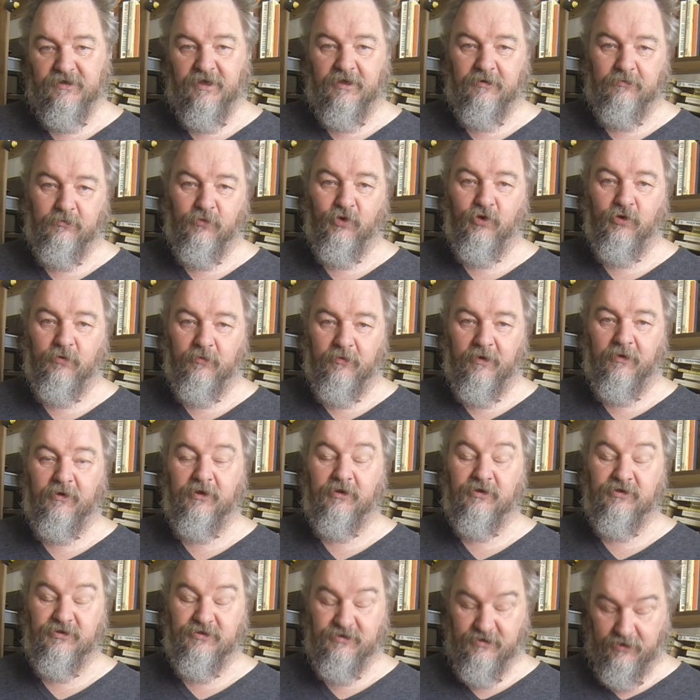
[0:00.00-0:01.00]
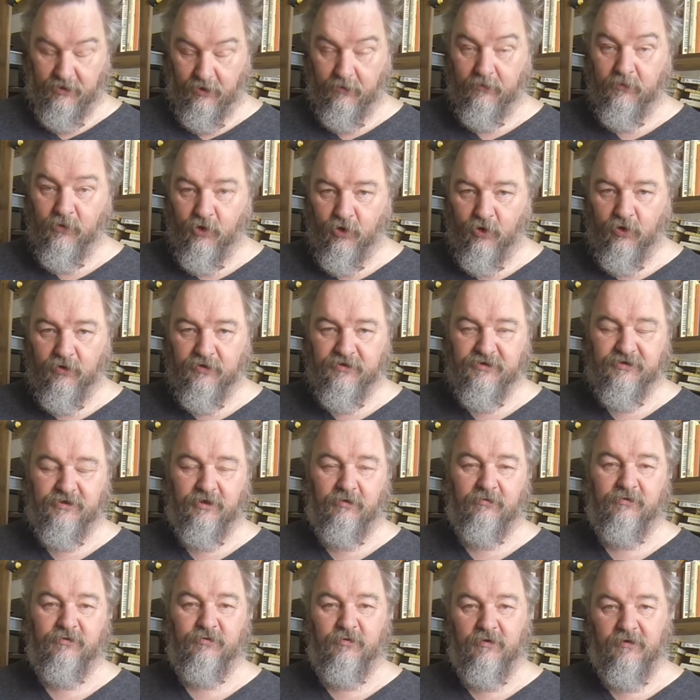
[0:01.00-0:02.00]
and still more
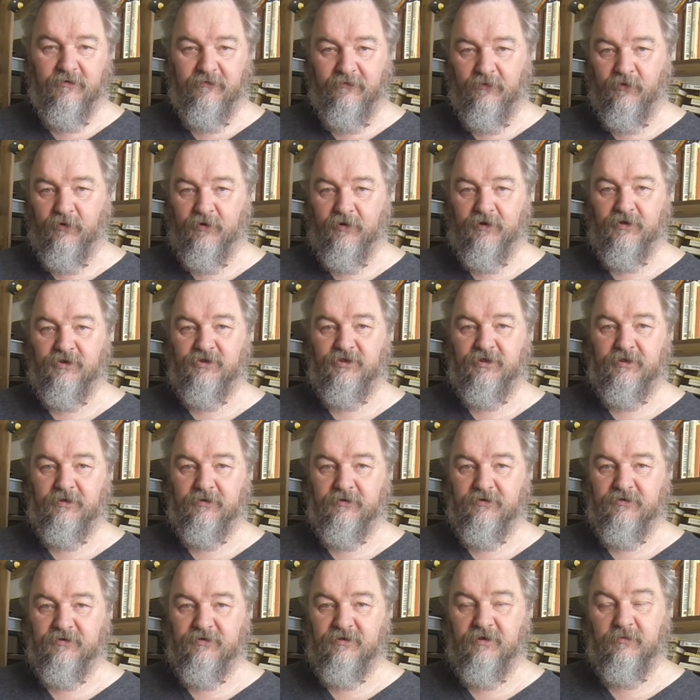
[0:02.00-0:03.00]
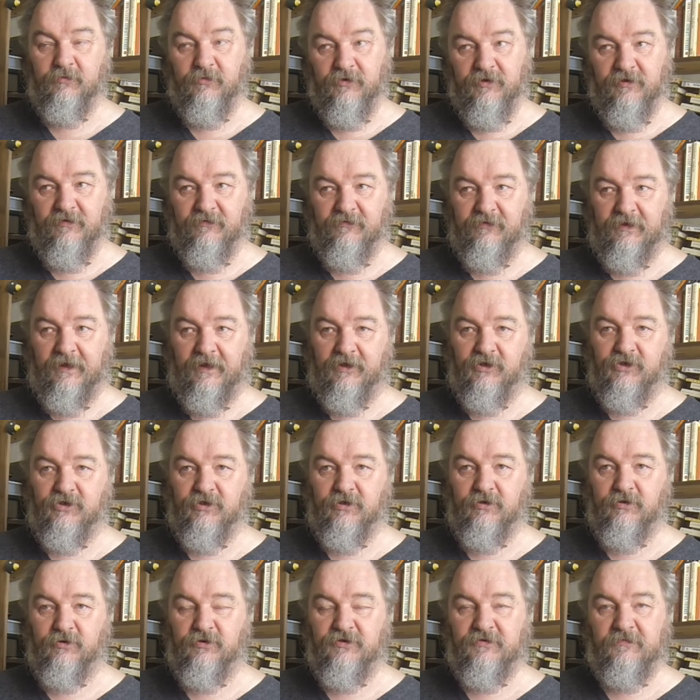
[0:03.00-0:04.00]
stopped with the 4-inch heels than with the flat
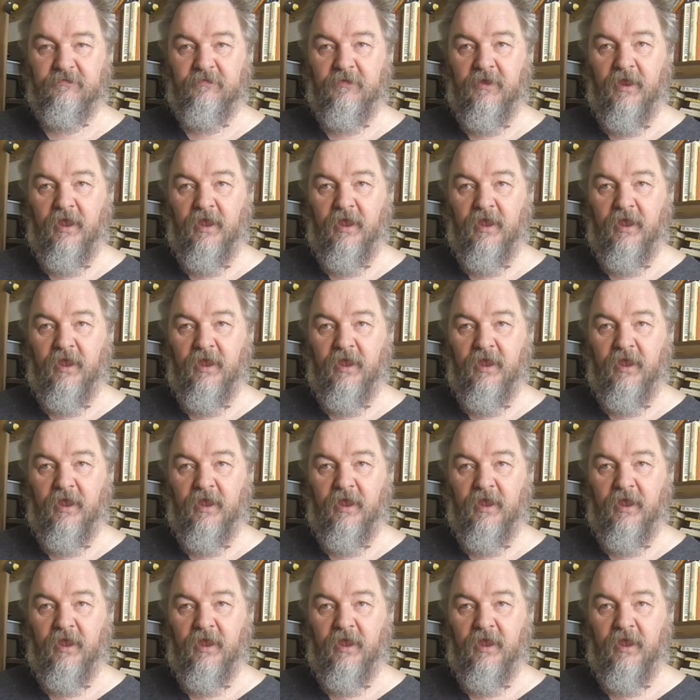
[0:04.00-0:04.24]
shoes.